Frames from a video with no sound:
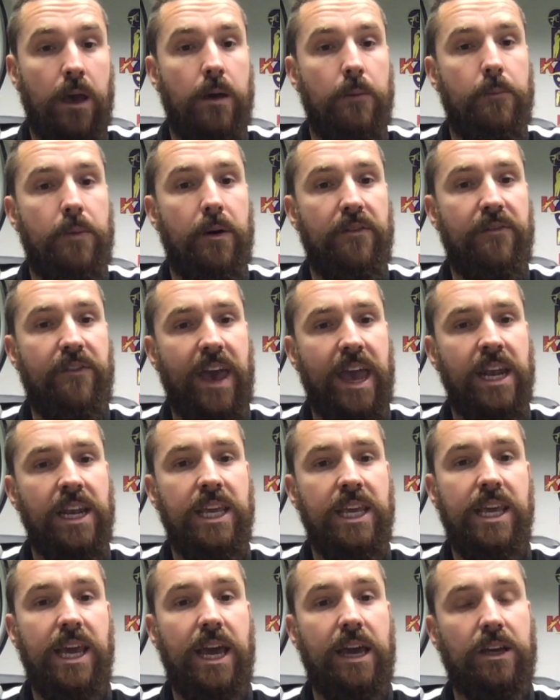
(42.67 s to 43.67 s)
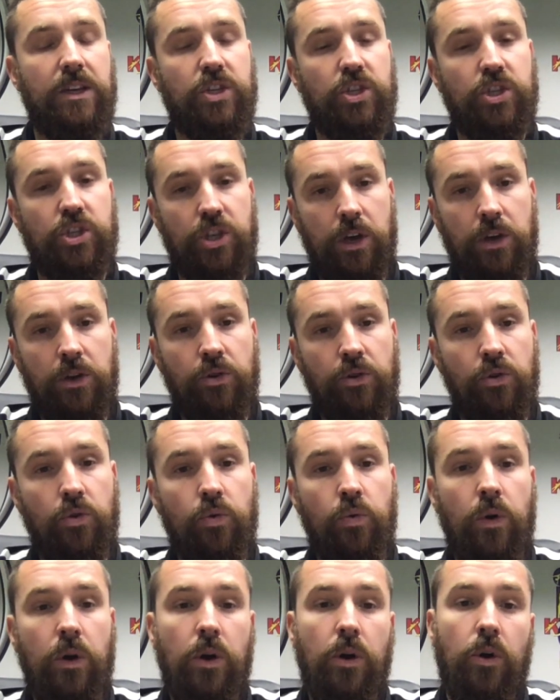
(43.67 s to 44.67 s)
But for any external
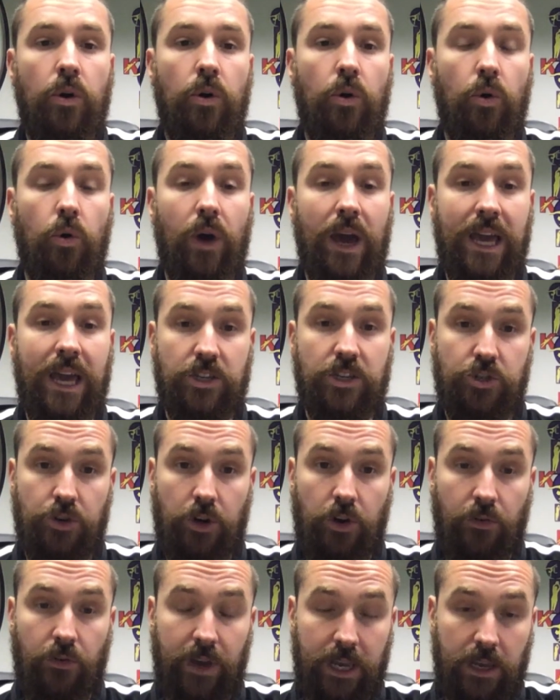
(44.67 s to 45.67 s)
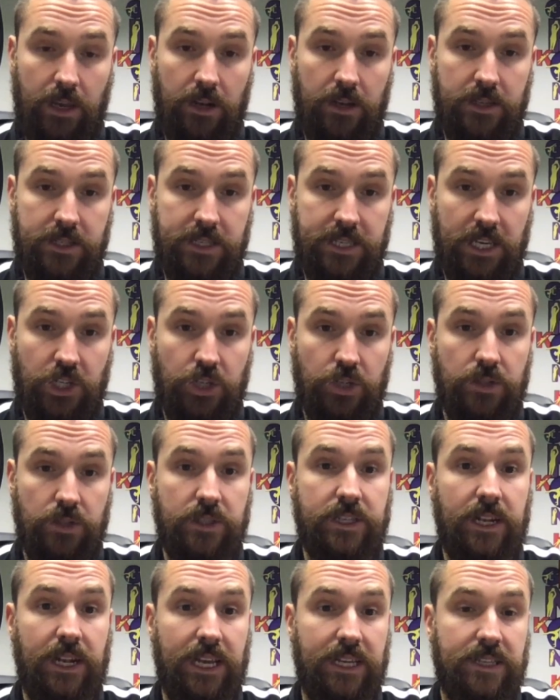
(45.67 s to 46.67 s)
or extracurricular sessions
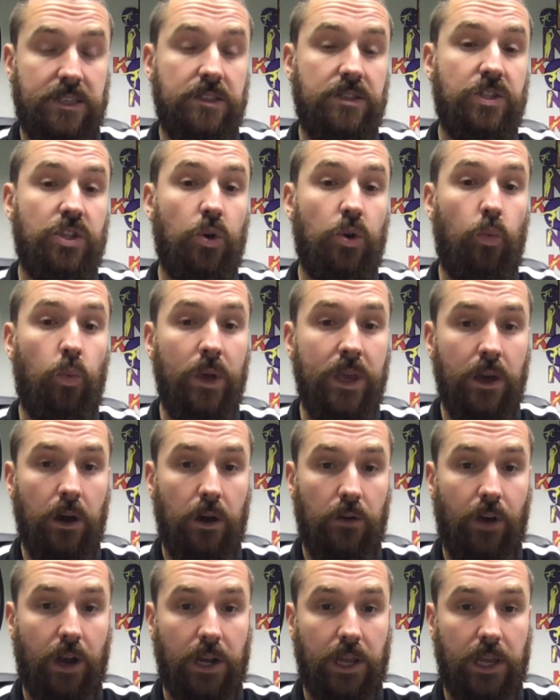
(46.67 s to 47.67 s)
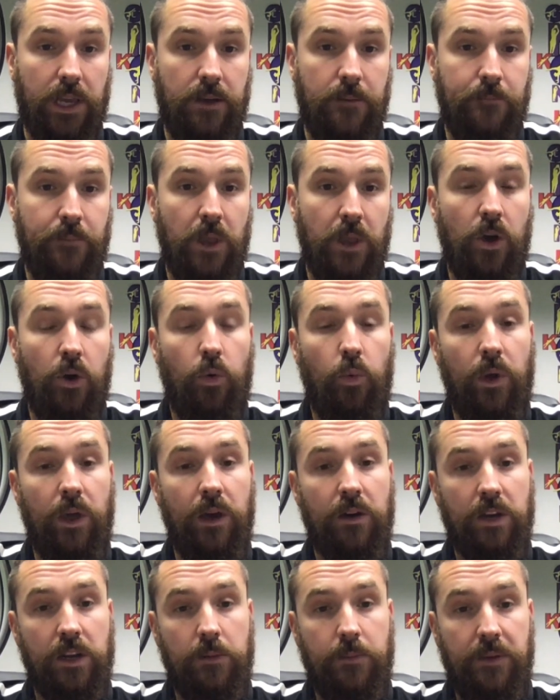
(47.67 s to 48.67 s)
and lessons that we are running, we are
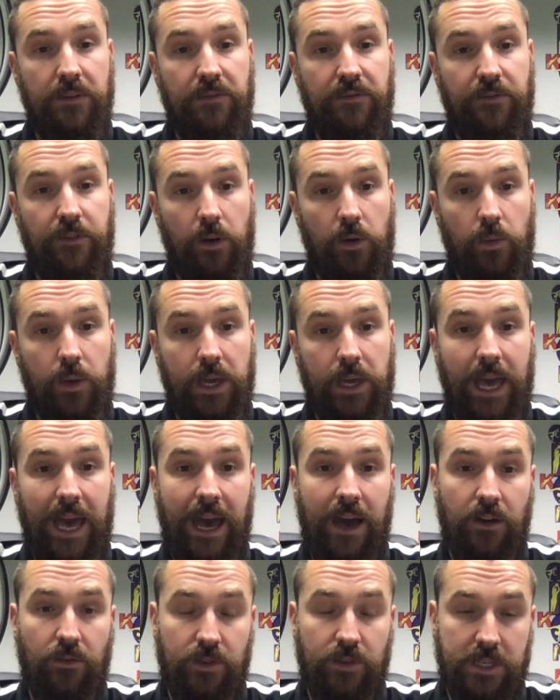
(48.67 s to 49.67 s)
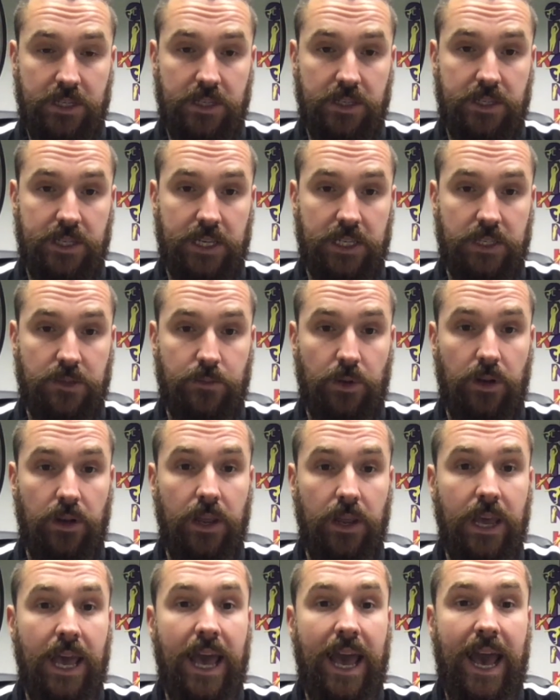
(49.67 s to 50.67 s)
going to be following our risk assessment
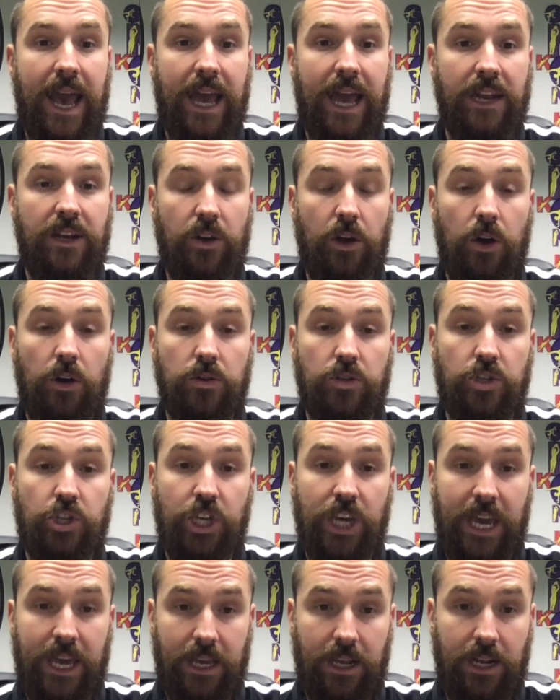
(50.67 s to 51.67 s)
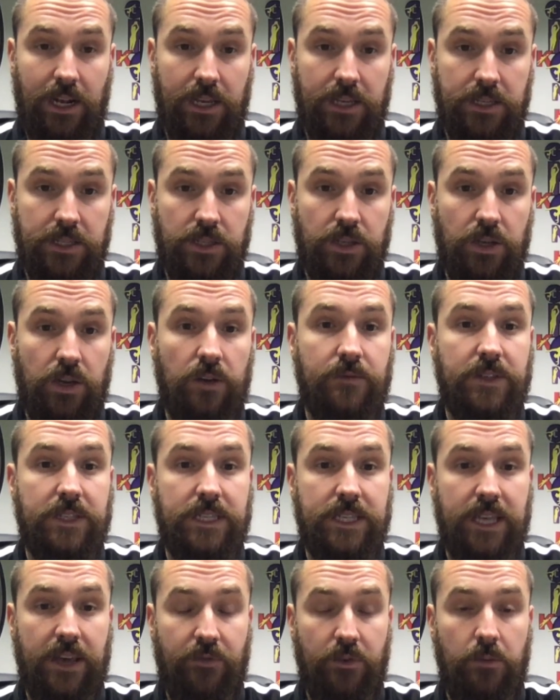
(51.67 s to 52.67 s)
and our checklist of
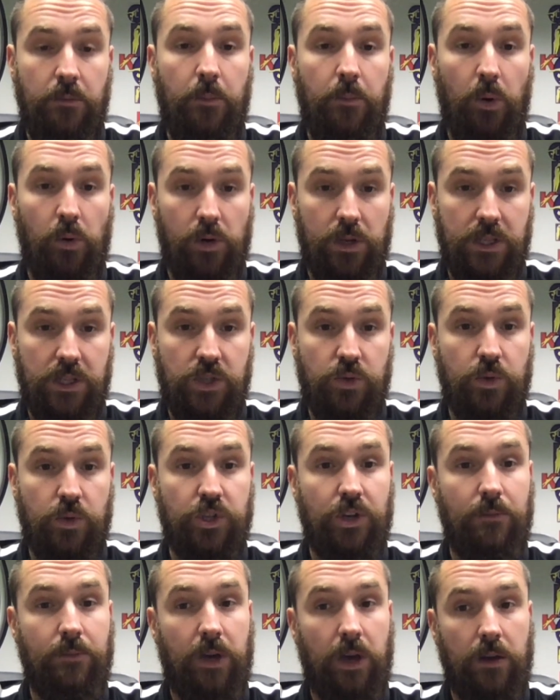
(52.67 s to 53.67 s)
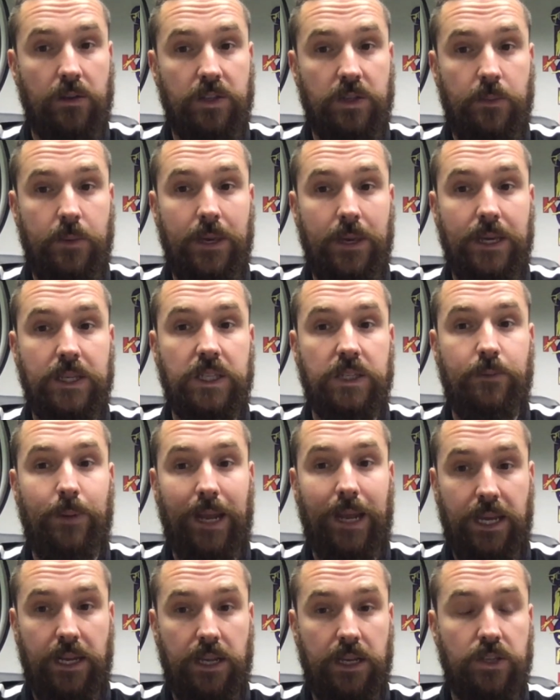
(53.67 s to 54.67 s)
7 points, which I'm going to be
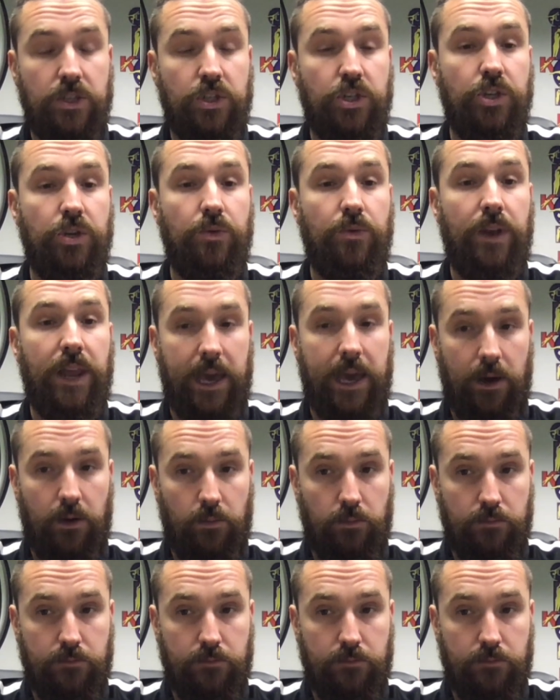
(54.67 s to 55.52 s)
explaining to you now.